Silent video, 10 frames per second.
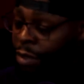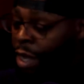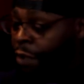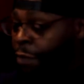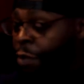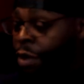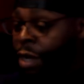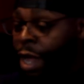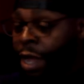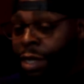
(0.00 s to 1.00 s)
That's pretty
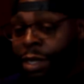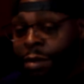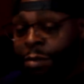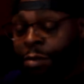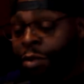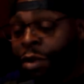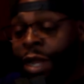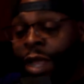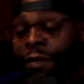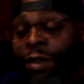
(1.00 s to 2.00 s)
nice.
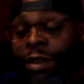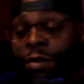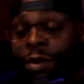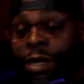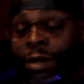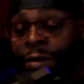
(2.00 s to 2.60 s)
Pretty heavy duty.